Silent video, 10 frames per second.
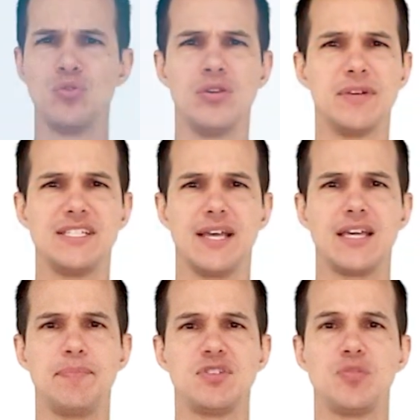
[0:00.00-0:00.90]
of
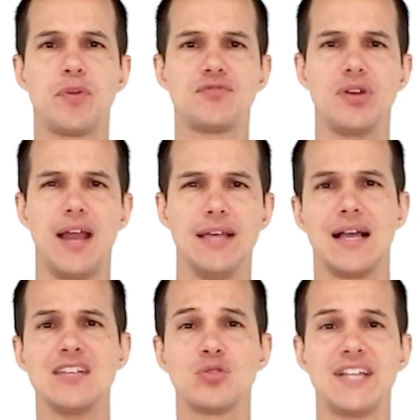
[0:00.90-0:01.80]
professionals.
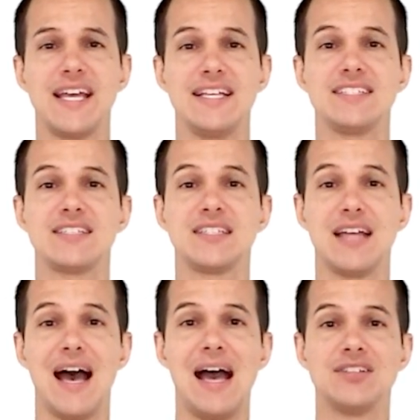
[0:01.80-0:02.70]
If you need it
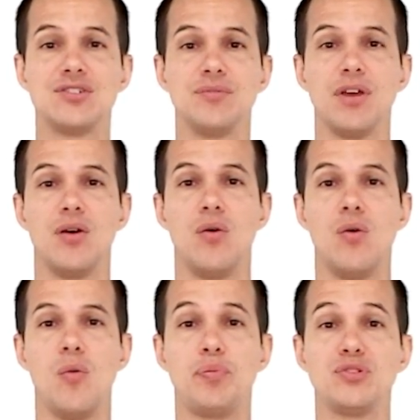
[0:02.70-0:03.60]
or can indicate it,
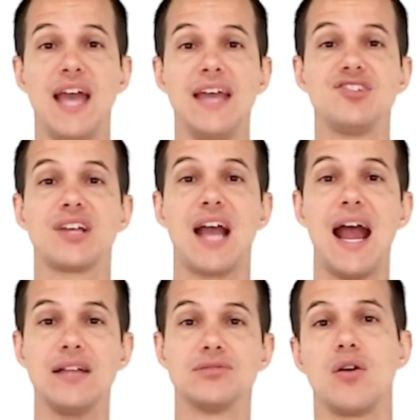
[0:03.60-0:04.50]
contact us
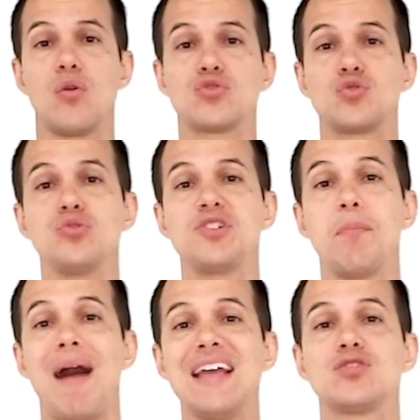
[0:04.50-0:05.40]
more about this
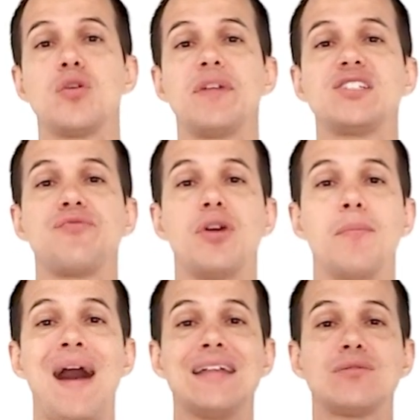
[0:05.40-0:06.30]
format.
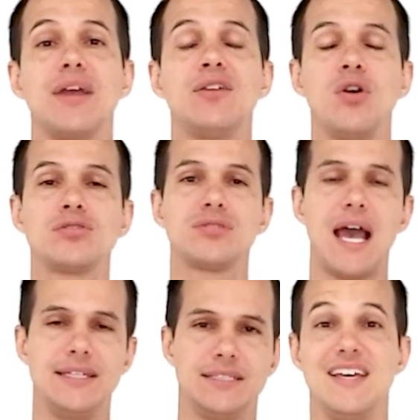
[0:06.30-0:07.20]
On our website,
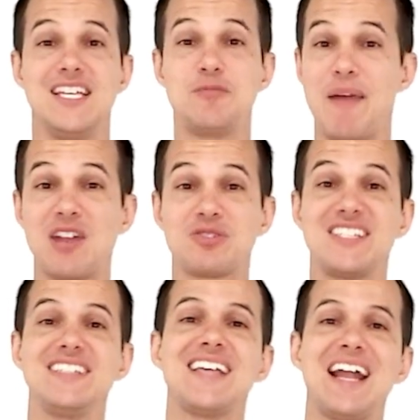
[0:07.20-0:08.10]
I
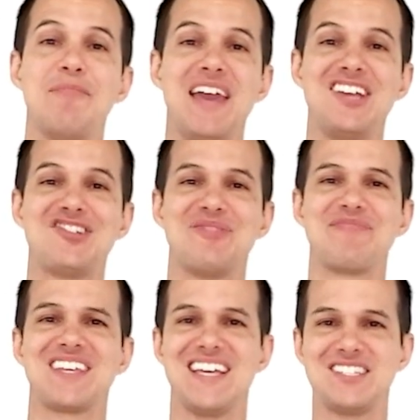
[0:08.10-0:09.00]
sincerely hope that this
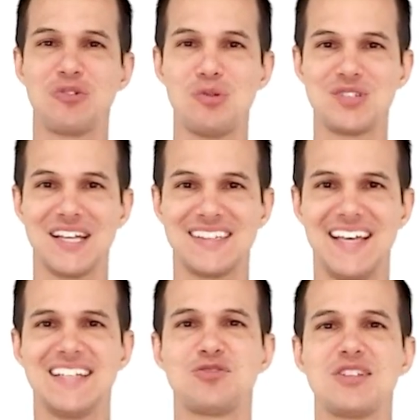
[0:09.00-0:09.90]
course meets your
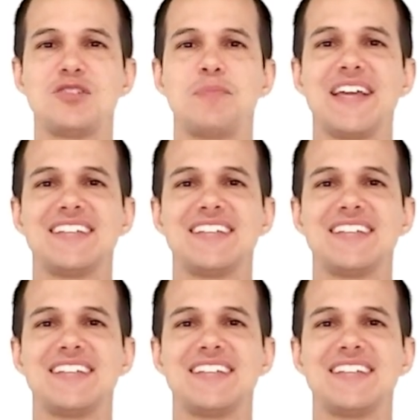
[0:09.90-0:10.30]
expectations